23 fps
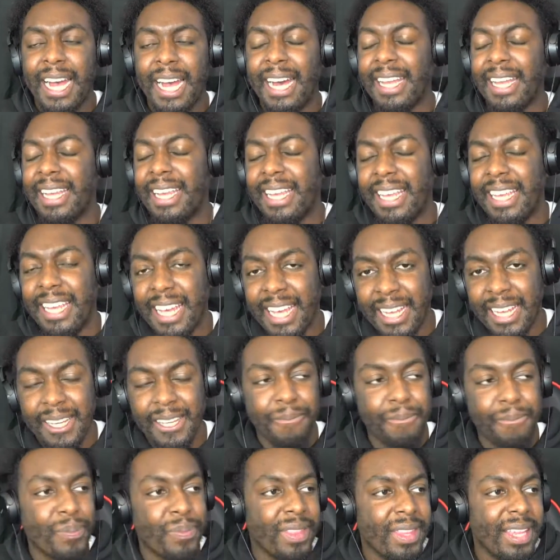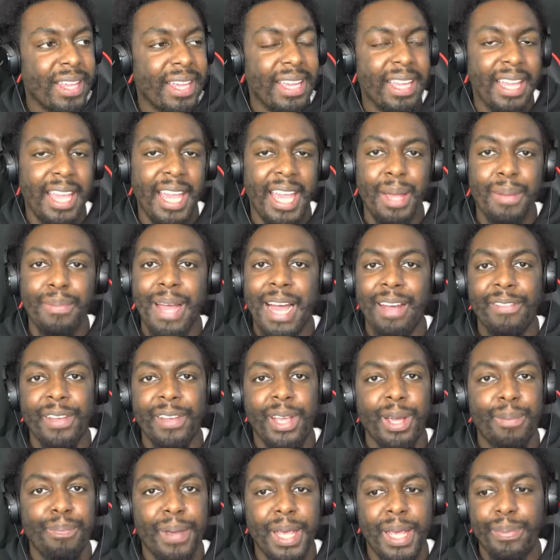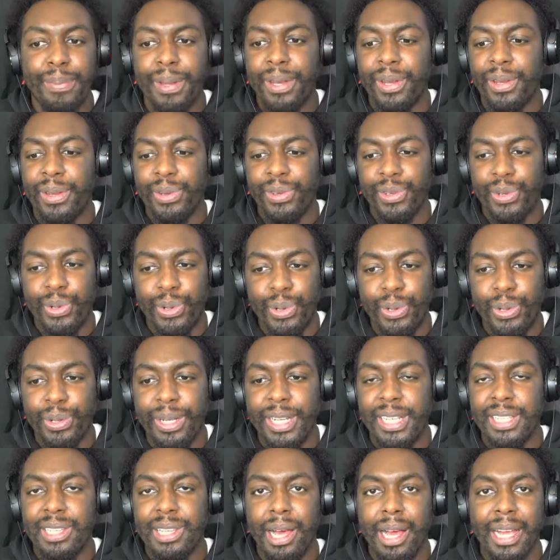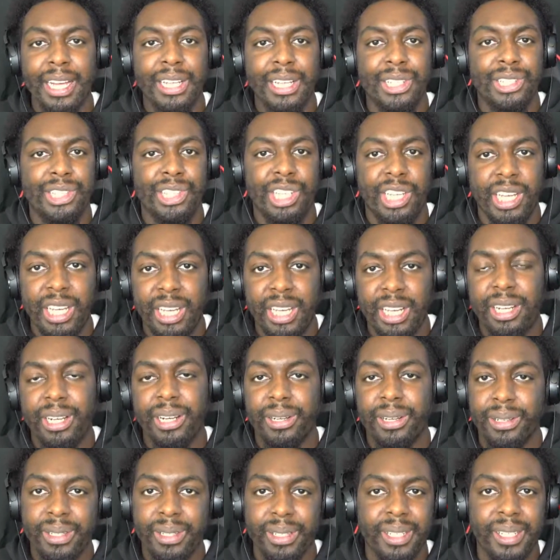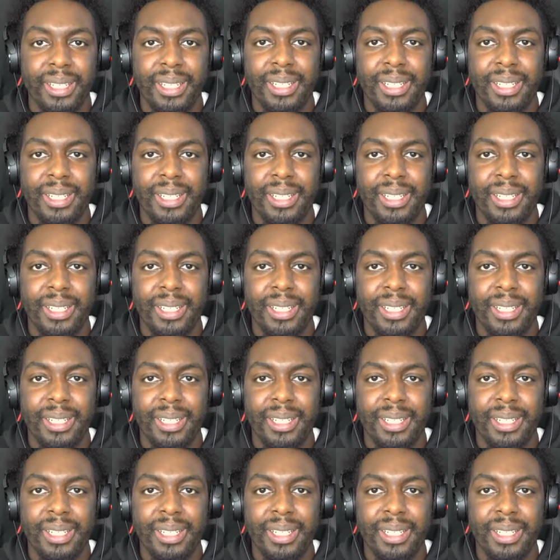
And again, him having Khabib in the corner is like a cheat code.